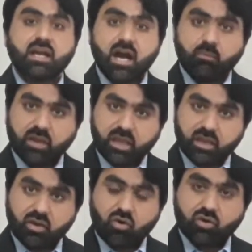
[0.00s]
come
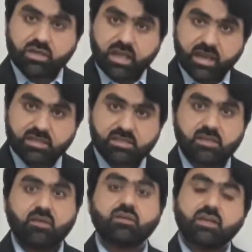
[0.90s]
in contact
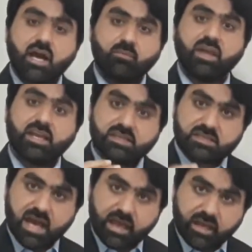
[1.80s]
come in
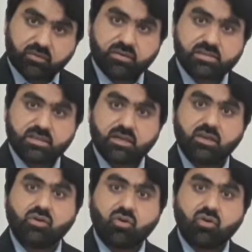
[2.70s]
direct physical